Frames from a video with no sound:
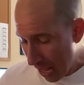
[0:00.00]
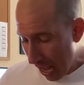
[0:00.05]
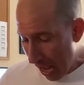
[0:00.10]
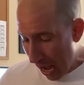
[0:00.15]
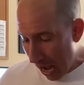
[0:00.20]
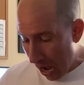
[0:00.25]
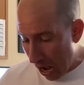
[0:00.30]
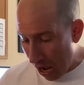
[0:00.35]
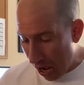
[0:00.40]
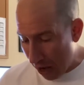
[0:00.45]

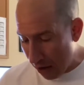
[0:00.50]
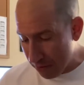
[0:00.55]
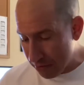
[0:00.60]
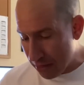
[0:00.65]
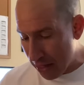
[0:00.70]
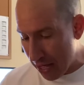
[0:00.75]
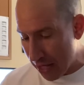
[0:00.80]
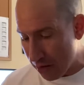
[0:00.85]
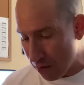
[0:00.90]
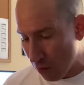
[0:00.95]

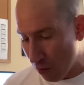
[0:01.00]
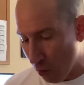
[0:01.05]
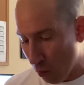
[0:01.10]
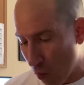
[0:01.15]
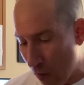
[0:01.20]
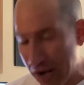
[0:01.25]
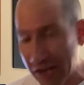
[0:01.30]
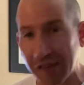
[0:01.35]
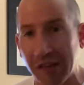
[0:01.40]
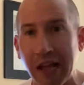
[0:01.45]
Then
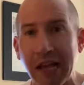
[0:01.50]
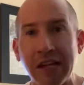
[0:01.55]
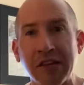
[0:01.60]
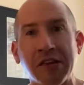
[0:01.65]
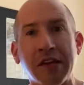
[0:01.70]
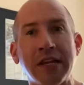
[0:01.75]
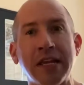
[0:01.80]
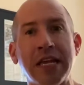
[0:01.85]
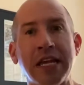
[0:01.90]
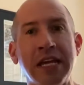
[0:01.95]
Wednesday is
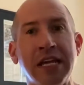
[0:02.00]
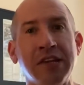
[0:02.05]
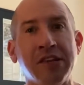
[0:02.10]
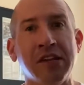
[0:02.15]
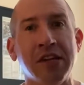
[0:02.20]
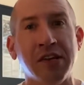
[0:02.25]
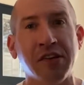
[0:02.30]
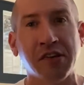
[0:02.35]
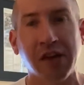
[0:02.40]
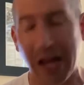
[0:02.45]
an
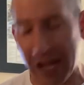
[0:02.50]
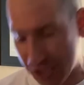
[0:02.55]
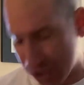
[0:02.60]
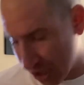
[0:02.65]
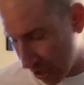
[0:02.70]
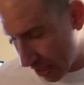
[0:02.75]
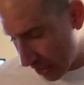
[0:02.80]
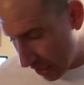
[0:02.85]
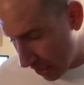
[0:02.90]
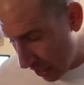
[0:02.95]
easy
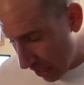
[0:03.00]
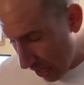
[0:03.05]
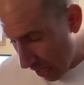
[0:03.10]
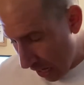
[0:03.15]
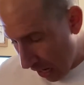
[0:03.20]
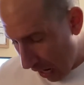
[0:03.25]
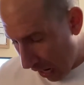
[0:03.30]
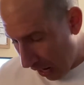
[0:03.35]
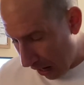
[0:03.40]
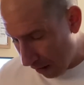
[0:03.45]
section.
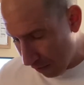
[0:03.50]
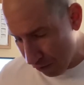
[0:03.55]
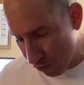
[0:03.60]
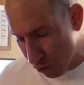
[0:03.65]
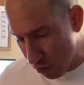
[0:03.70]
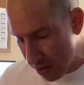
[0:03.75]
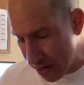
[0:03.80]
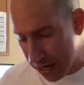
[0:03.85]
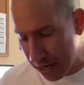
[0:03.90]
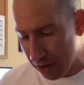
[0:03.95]

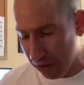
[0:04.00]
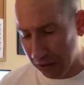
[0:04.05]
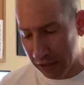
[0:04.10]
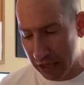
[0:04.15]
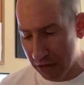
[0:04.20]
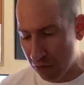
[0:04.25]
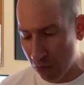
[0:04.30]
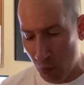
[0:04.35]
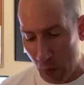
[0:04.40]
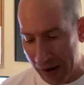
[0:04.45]

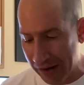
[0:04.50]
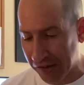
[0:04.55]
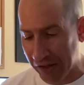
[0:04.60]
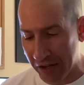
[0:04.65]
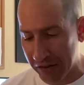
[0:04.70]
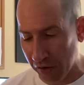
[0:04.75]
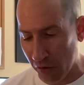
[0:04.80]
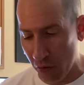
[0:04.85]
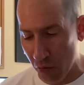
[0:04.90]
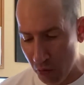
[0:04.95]

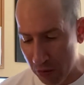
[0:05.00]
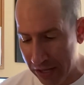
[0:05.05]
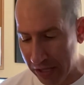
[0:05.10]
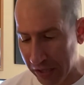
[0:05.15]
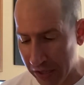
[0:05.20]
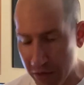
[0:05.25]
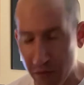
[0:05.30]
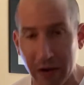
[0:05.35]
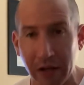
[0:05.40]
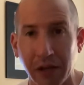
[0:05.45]
Wednesday's a
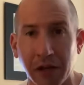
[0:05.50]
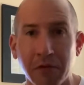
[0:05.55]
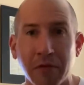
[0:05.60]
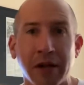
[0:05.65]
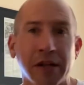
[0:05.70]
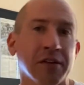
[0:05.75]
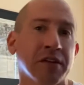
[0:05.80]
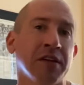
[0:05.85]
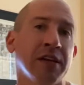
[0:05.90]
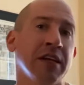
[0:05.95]

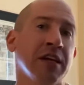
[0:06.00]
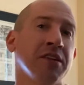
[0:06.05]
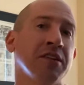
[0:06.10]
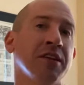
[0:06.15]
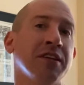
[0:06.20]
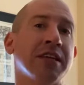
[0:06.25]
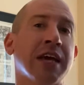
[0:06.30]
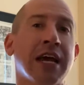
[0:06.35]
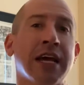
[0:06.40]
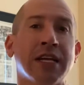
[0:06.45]
really
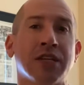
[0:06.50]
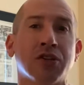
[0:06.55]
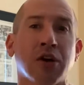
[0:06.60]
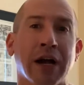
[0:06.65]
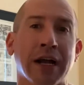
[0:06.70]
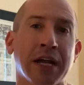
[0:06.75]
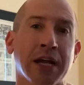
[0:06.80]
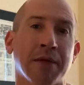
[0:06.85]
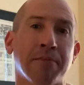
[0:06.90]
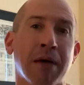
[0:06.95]
easy day,
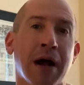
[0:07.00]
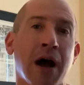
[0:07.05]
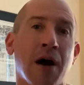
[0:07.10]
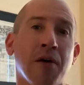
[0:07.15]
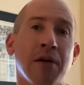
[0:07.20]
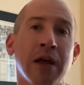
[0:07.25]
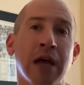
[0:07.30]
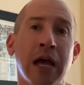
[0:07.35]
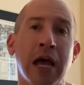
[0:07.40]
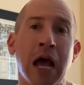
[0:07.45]
talking
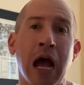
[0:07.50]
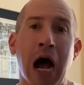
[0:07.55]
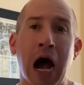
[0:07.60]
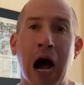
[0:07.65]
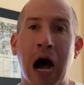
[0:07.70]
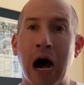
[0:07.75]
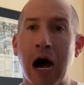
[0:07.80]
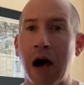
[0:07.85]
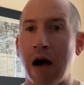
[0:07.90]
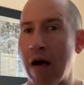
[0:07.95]
about
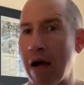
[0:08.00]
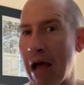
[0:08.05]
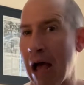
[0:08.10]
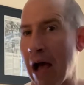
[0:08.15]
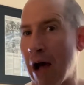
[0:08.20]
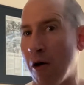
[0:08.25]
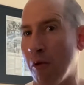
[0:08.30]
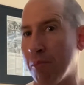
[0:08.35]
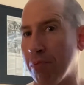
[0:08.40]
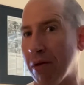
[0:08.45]

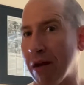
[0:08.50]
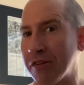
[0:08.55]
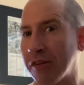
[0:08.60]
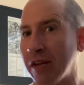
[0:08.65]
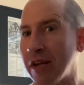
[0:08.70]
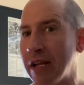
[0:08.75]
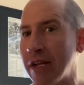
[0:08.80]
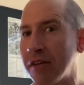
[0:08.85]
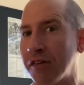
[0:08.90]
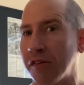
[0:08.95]
how
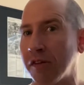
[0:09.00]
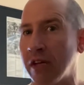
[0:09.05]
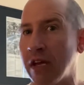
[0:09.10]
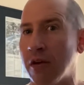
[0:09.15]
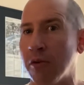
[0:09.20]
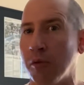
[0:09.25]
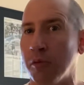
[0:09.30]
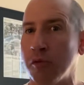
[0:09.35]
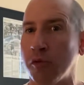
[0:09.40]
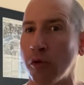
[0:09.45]
presidents,
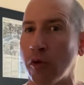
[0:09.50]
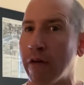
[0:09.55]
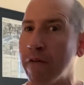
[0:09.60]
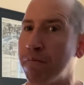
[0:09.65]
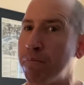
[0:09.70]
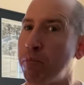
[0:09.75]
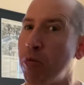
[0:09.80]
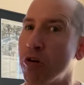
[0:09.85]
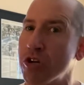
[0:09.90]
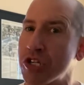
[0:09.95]
sort
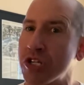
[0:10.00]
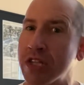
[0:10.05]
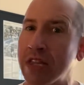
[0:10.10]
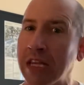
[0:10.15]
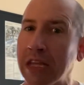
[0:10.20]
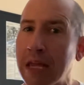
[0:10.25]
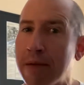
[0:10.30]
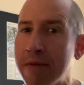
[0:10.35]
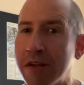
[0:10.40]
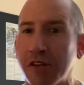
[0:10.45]
of pushed the
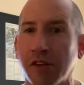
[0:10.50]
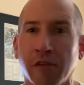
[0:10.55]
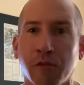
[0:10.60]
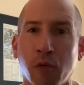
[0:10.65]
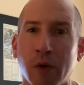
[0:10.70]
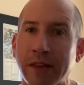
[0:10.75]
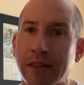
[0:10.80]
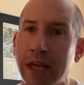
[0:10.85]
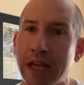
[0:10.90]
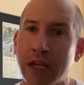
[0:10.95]
limits of
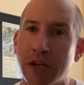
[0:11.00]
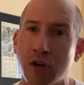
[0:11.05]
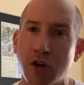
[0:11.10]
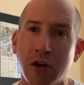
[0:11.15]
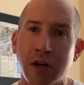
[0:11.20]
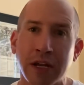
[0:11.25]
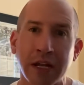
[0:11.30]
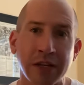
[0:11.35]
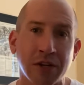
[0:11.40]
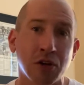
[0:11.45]
what they
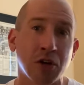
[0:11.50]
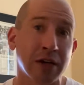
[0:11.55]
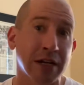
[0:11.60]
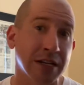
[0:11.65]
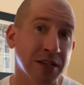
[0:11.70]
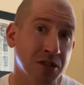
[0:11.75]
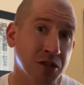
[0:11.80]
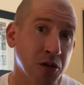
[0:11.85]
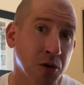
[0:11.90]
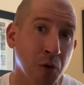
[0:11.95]
could and
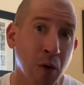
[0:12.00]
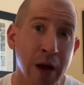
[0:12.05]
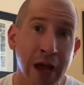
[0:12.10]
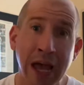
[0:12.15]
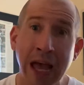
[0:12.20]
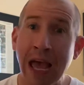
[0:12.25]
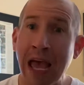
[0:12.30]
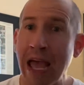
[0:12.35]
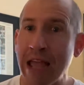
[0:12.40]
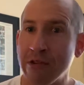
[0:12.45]
couldn't do.
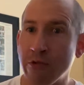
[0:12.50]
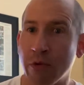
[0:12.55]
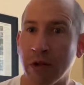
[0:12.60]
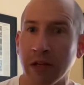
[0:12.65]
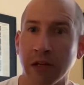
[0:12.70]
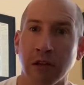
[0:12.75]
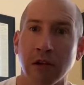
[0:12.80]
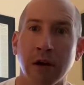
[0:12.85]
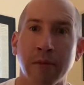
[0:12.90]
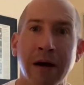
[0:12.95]
You
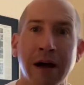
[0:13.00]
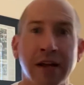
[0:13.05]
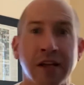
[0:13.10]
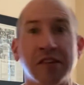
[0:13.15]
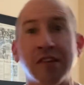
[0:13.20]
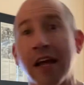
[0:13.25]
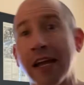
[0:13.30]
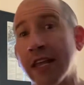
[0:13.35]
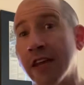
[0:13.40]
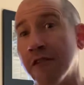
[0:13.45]
really learn about
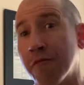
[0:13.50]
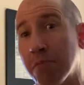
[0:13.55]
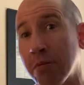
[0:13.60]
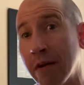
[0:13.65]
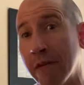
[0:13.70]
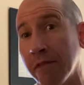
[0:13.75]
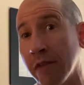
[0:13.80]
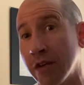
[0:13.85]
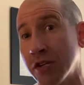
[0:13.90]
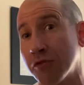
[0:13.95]
executive
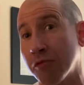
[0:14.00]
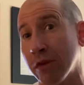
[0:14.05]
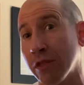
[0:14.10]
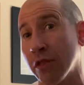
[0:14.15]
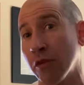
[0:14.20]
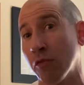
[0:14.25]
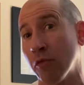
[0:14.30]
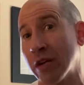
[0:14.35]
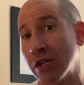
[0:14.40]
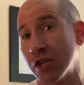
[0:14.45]
privilege with
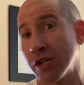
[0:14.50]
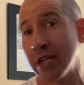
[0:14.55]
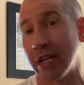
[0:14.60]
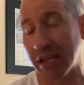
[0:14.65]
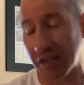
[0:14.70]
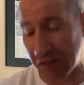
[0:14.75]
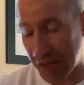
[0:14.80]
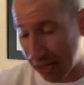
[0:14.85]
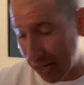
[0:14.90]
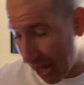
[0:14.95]
the Richard
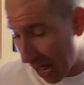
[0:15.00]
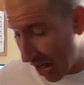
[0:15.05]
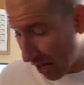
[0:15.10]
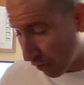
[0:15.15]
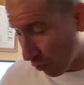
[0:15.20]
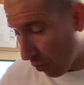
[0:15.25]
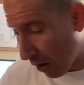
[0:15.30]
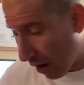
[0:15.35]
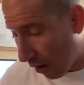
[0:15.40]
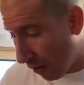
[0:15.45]
Nixon
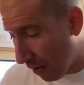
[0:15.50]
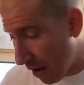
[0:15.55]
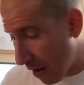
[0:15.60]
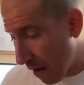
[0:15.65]
as well.